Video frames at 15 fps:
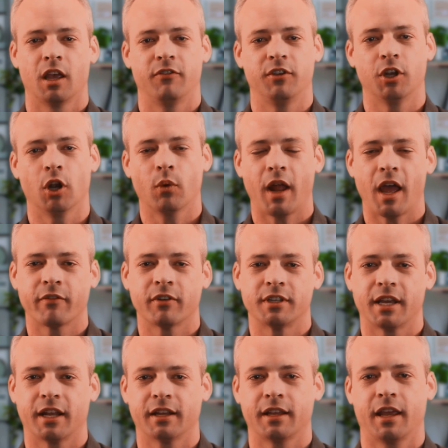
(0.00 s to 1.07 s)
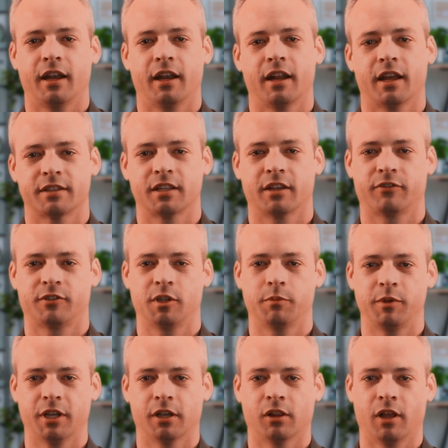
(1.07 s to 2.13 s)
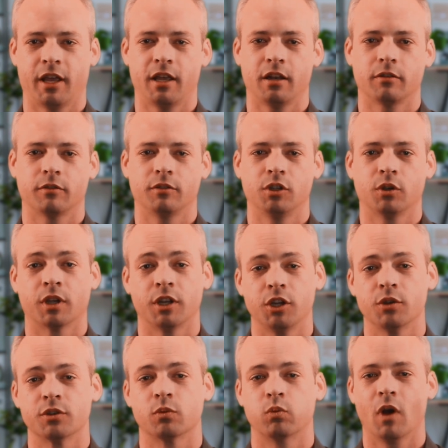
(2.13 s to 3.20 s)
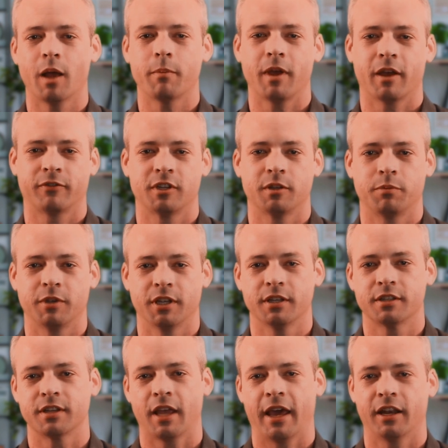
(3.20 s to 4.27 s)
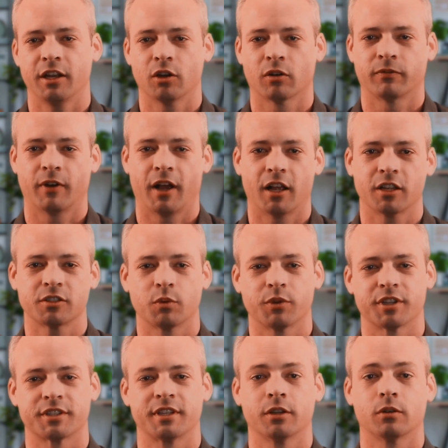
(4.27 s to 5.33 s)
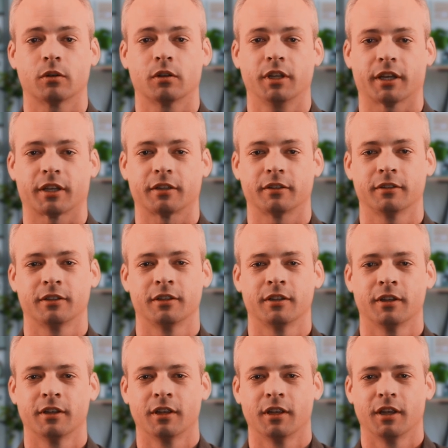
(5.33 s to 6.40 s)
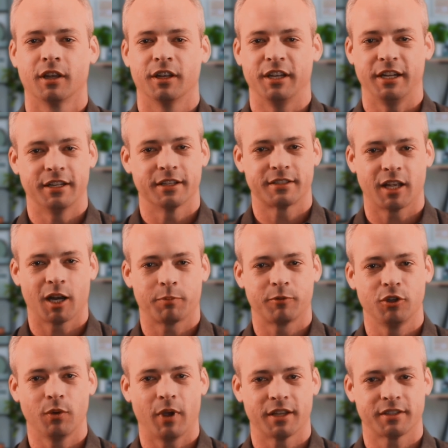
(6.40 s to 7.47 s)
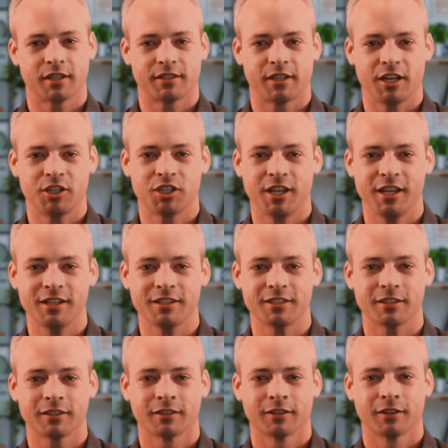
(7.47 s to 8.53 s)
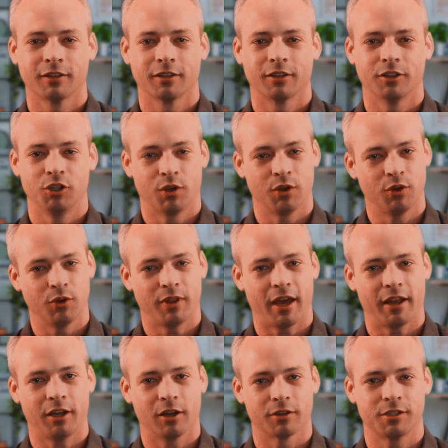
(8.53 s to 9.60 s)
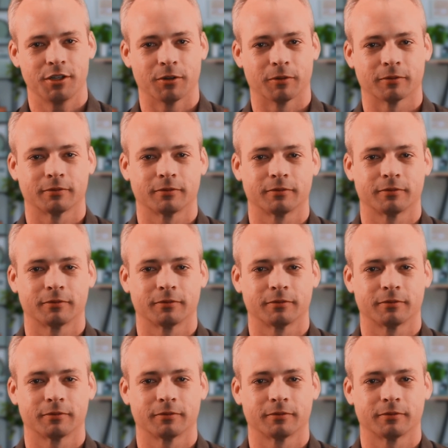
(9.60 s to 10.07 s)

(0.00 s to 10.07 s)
If you don't have a dedicated SFTP client, you can use WebFTP to edit your files with a single click. Need to set up new SSH keys? You can do that here too.